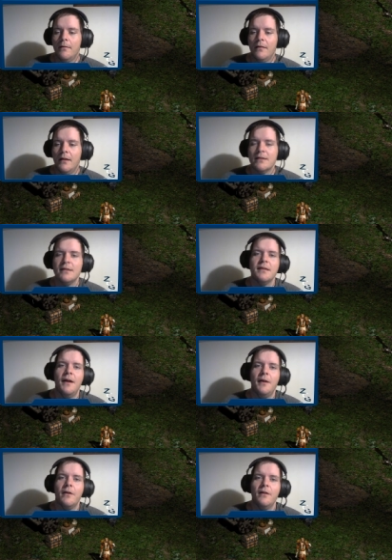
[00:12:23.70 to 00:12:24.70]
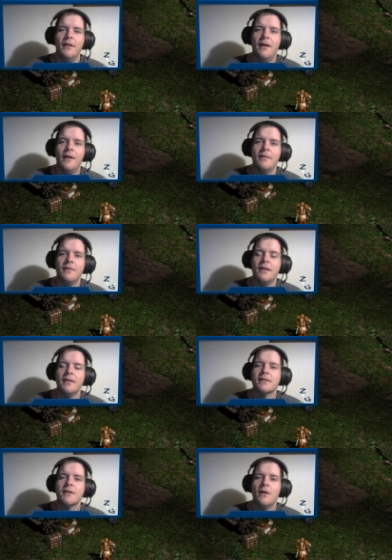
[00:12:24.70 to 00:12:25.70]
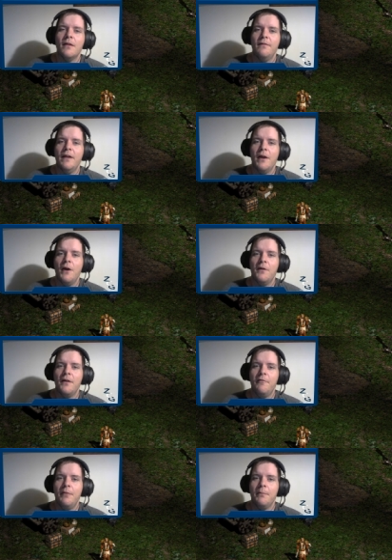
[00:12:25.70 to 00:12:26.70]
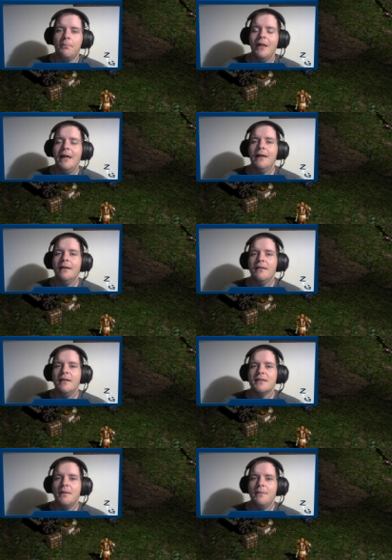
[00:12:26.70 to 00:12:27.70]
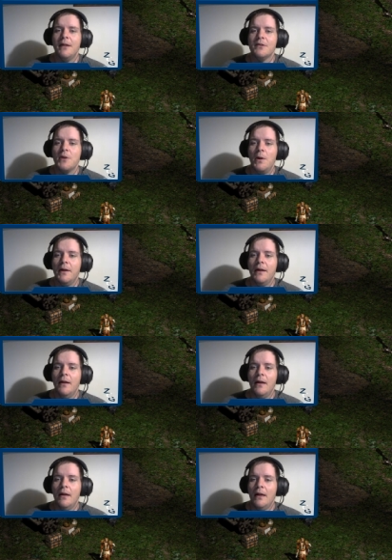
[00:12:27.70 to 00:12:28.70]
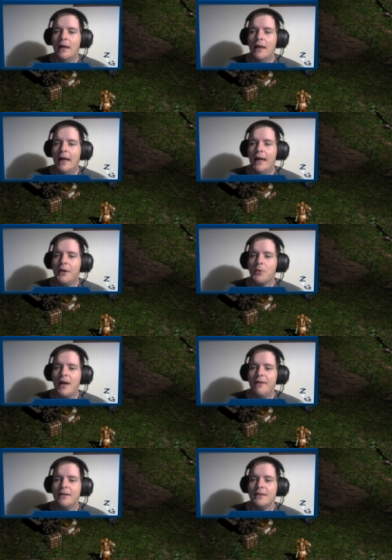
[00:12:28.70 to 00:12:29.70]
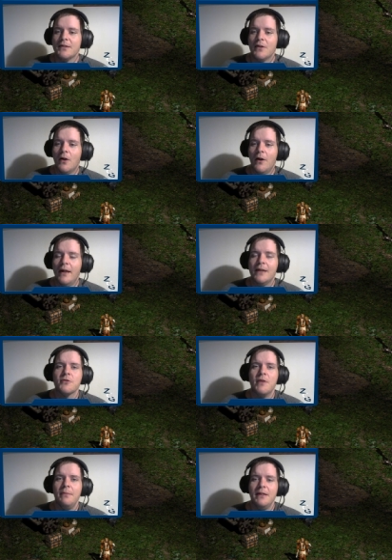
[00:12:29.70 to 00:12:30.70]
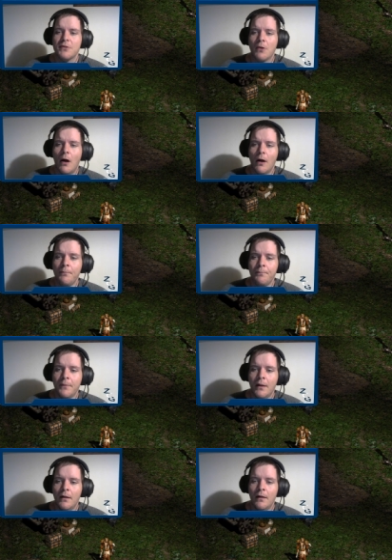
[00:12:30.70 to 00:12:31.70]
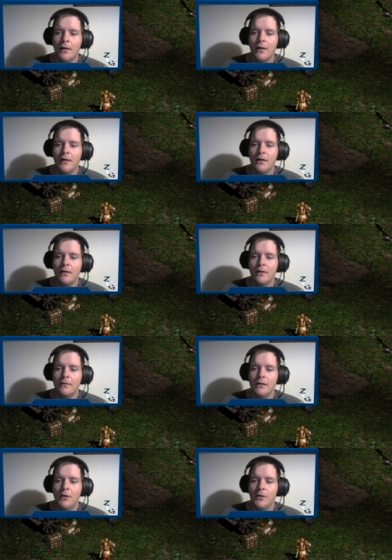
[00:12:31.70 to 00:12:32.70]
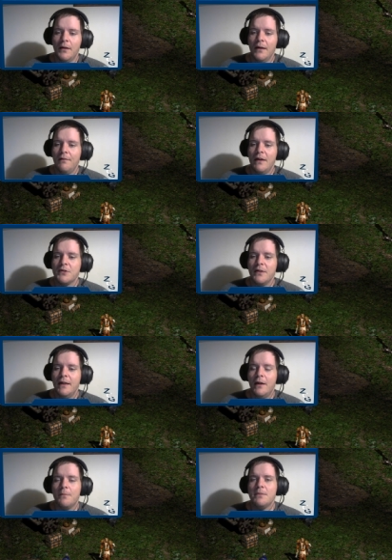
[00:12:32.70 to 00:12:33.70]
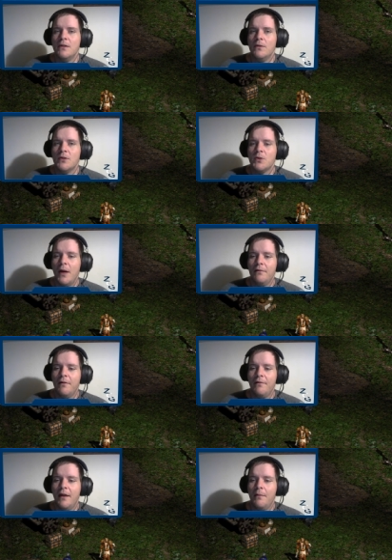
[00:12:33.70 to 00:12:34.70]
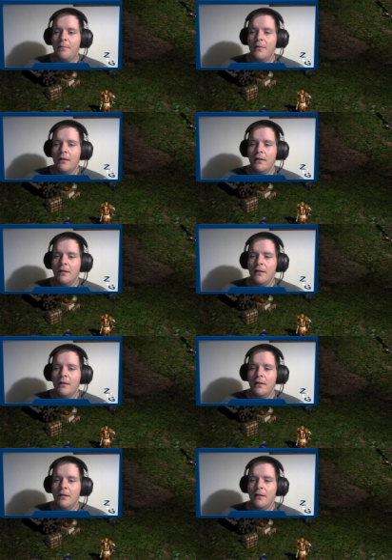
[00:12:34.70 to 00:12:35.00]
As I said earlier at the start of the video, I've been playing the Summoning Druid, and Ravens are extremely strong. You can eventually get up to 12 of them,